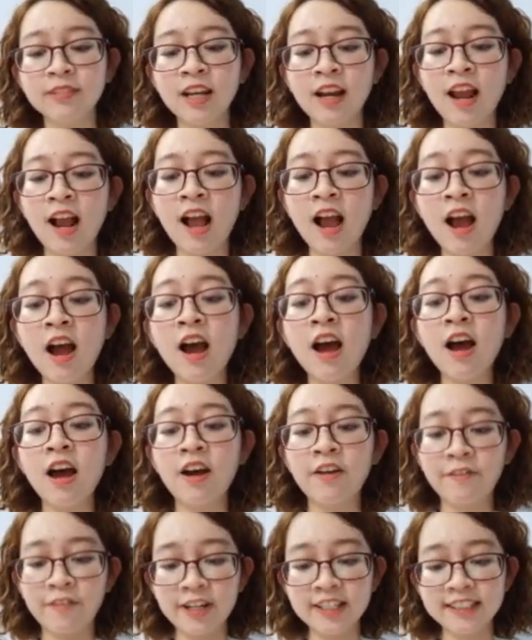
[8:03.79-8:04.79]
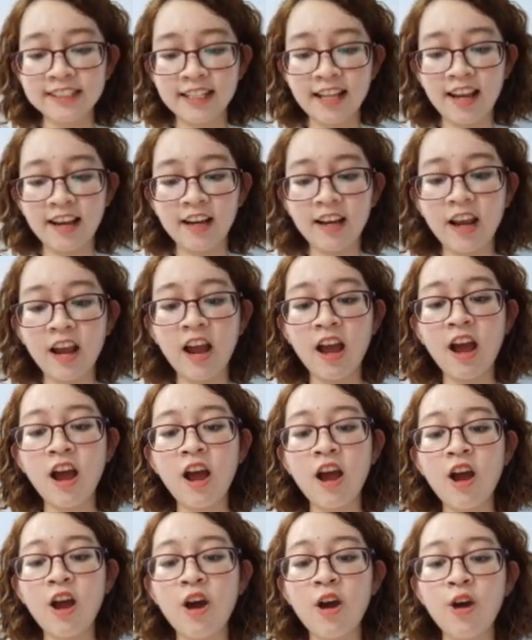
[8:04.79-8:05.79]
The first thing,
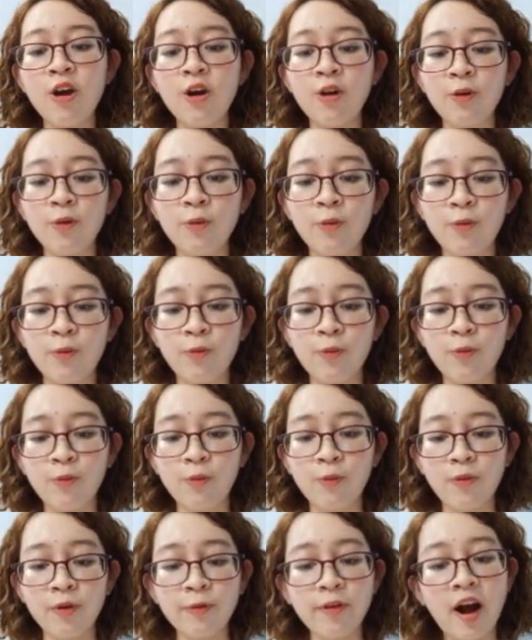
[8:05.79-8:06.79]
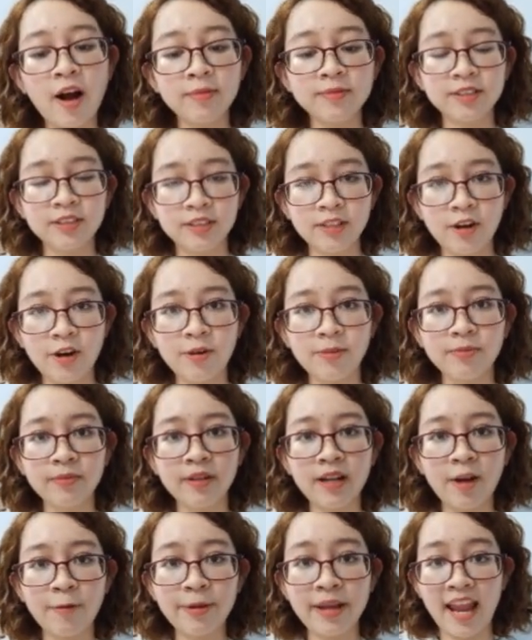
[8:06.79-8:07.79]
when we observe the
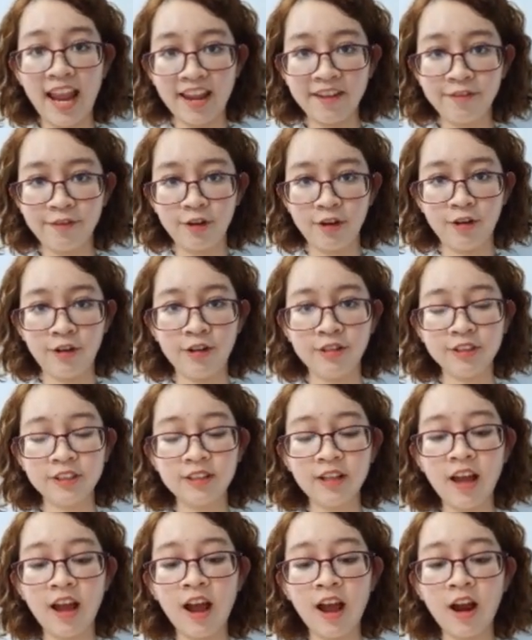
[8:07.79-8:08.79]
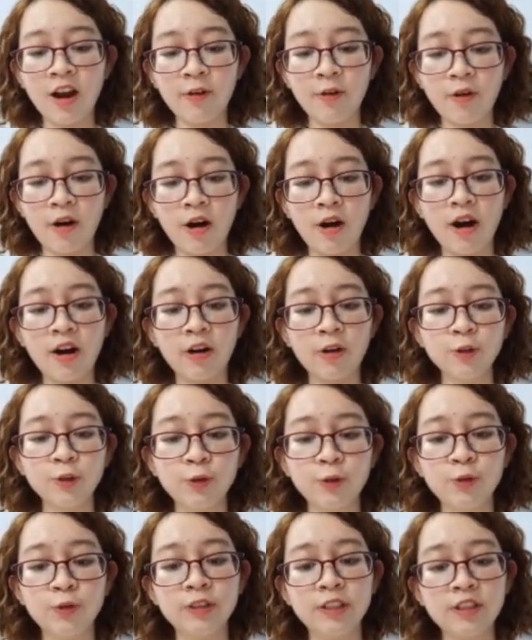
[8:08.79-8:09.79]
behavior, we are going to judge
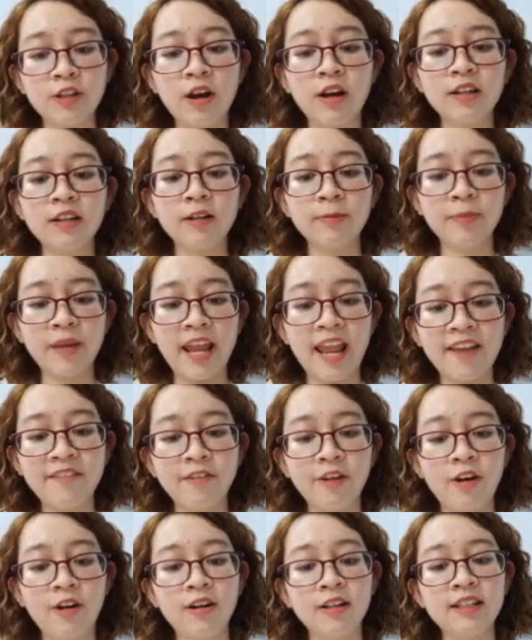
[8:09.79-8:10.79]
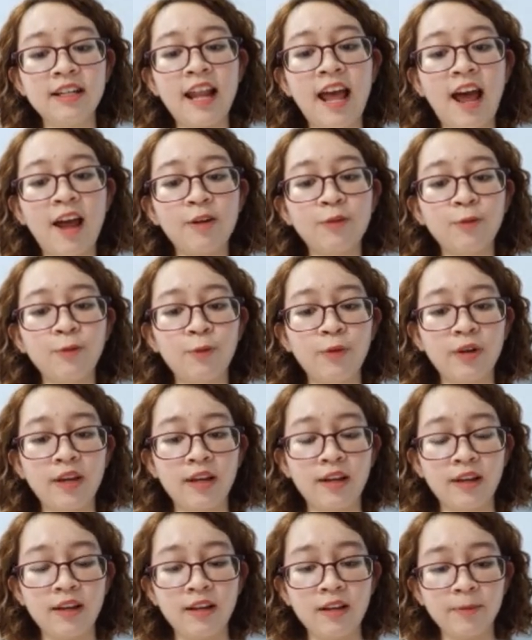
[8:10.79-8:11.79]
the behavior, and
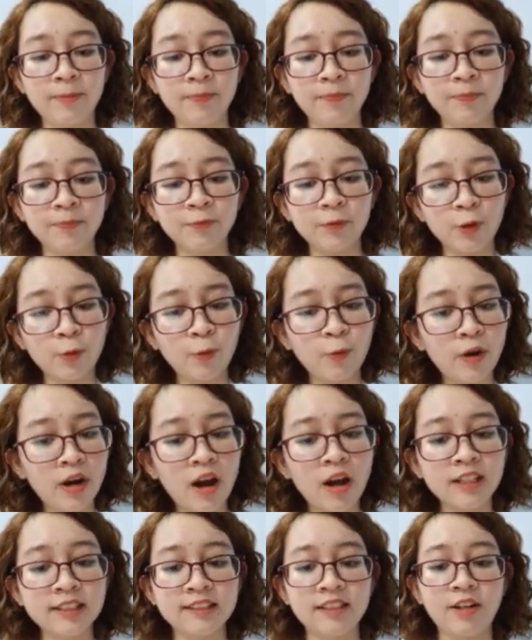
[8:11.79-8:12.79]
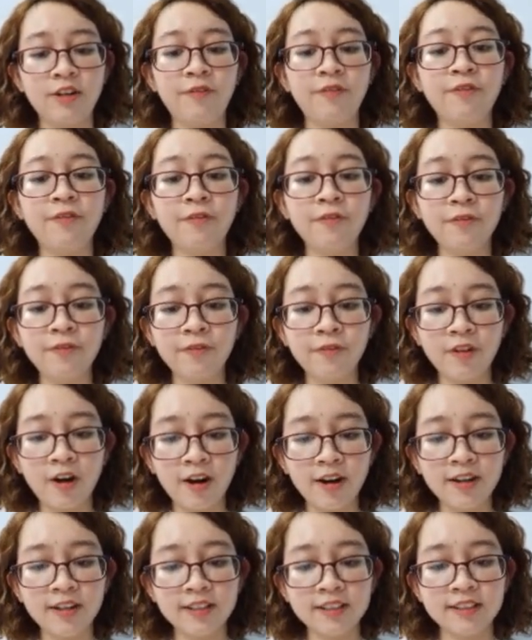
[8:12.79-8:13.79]
what we consider the
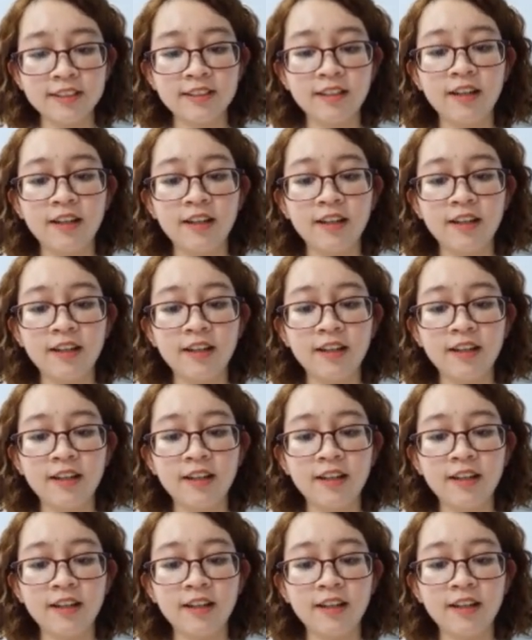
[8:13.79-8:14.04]
first